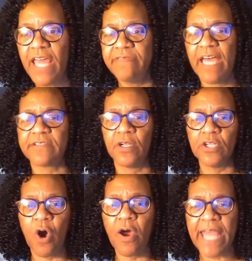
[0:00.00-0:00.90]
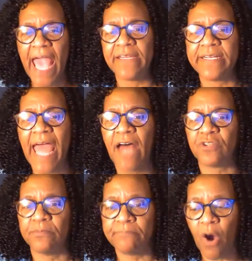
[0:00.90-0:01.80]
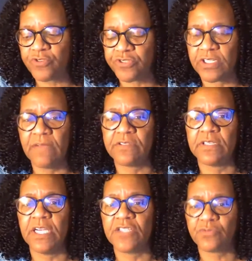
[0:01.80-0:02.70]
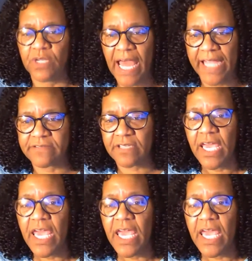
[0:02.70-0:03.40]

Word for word: that the Lord handed down to Moses to give to the Israelites.